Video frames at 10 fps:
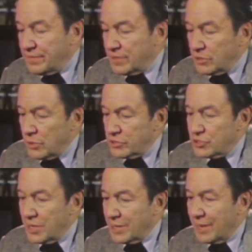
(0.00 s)
it difficult to
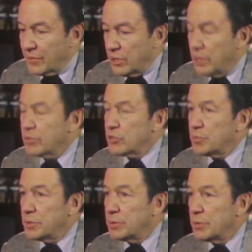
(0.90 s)
understand how the
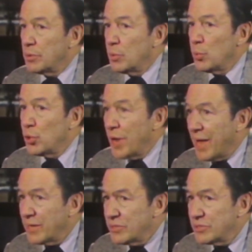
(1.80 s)
congressmen were
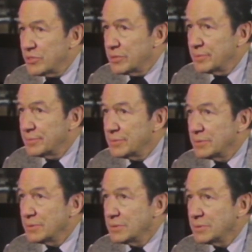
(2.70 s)
as,
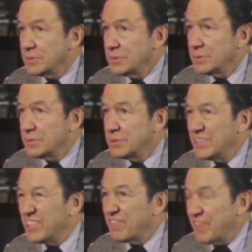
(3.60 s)

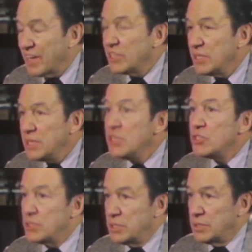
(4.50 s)
in effect,
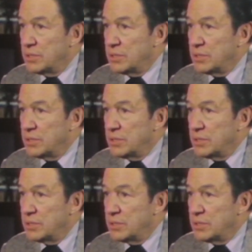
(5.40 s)
easy.